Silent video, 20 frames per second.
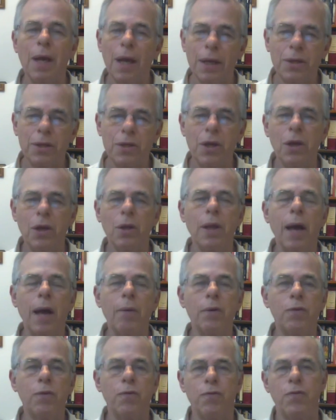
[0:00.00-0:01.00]
until
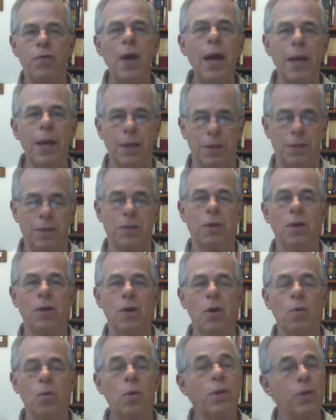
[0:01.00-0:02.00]
I was faced
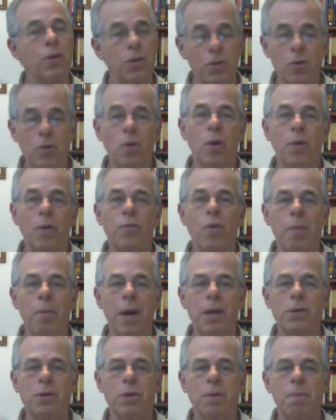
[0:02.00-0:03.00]
with this new
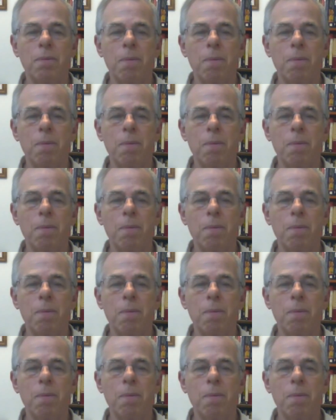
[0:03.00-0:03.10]
information.